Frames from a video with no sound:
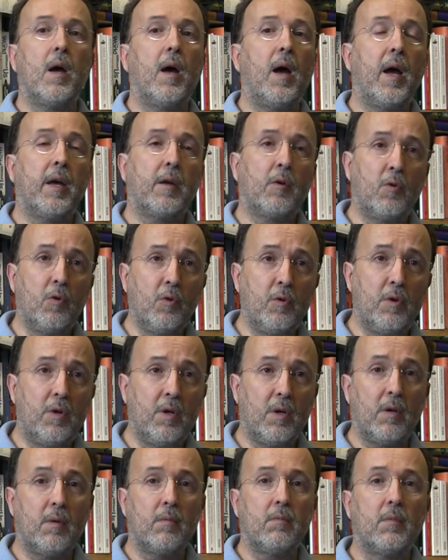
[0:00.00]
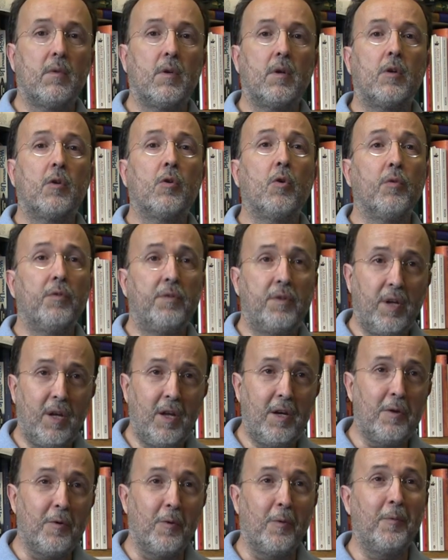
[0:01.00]
I could uh,
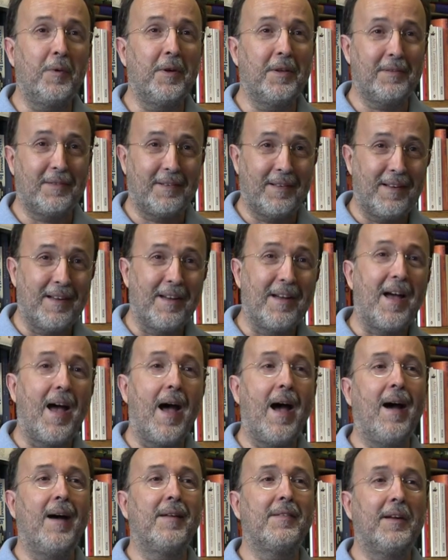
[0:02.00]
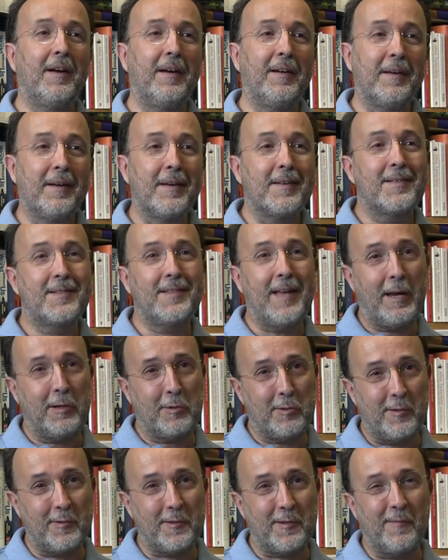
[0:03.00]
continue with other
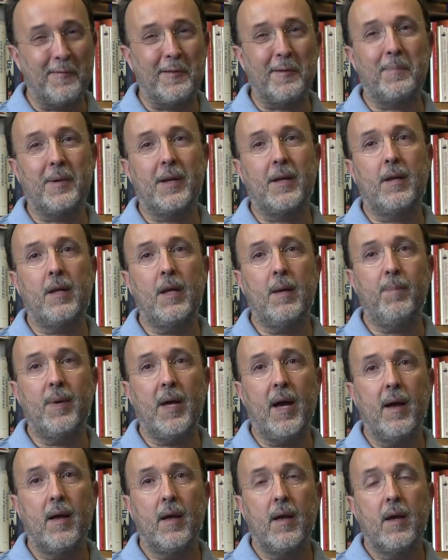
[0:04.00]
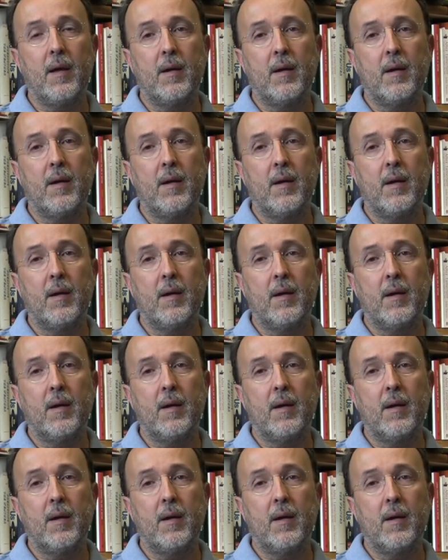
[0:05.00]
sections of the Principia,